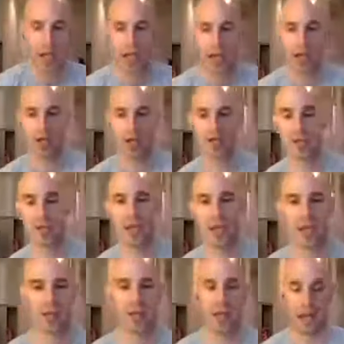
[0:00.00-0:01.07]
Here's the
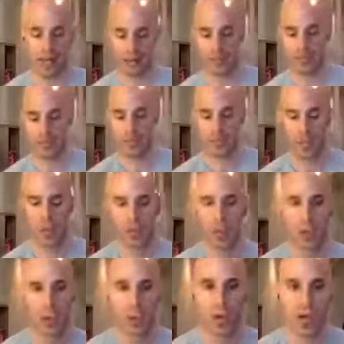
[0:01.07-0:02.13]
big thing
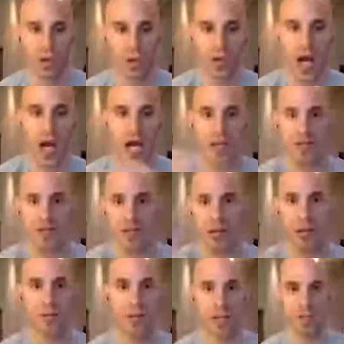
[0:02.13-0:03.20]
when you guys
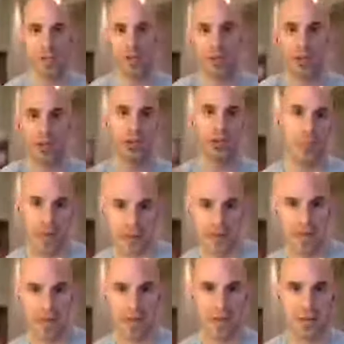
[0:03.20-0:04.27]
enroll people into your
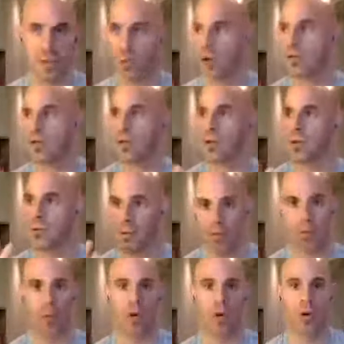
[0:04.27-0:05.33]
business, one of the most
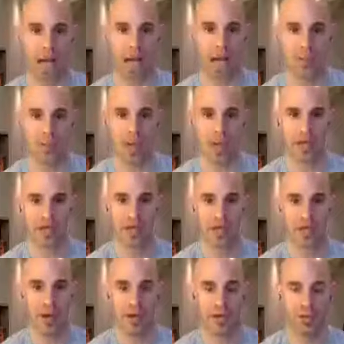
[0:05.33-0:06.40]
important aspects
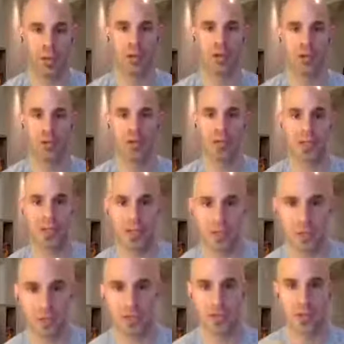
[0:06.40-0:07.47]
of, of what you need to
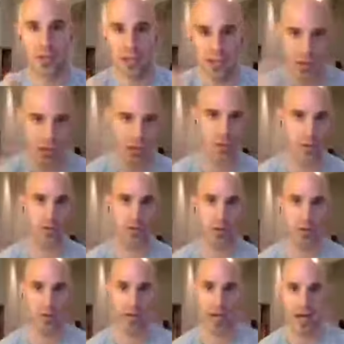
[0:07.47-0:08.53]
do is you need to show those
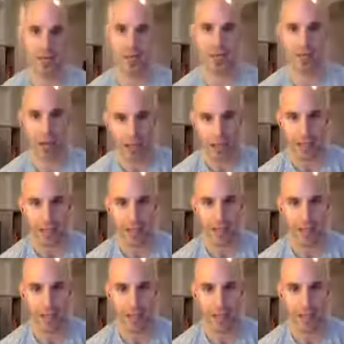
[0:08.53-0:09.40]
people how to make money.